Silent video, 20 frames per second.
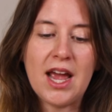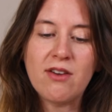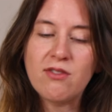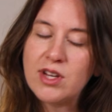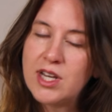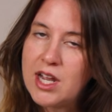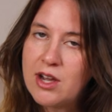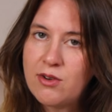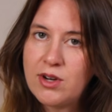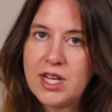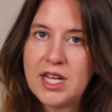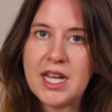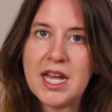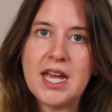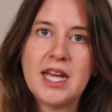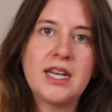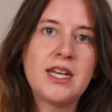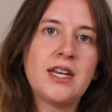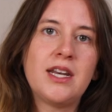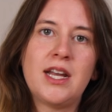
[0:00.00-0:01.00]
every now and
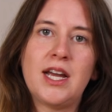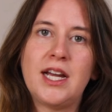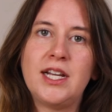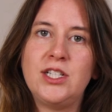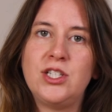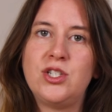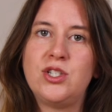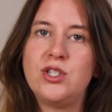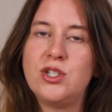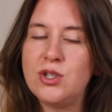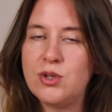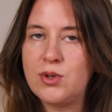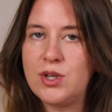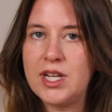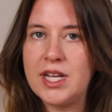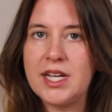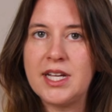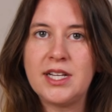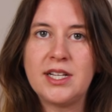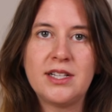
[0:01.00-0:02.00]
again I do
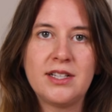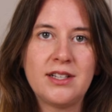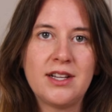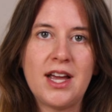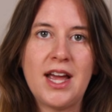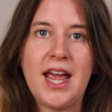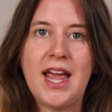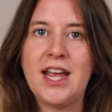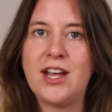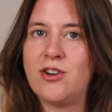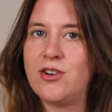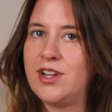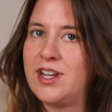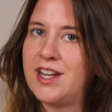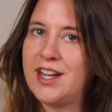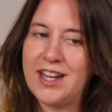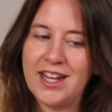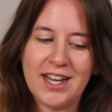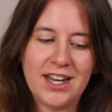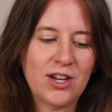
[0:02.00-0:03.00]
get a
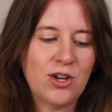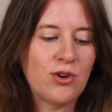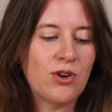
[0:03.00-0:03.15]
hankering, I get a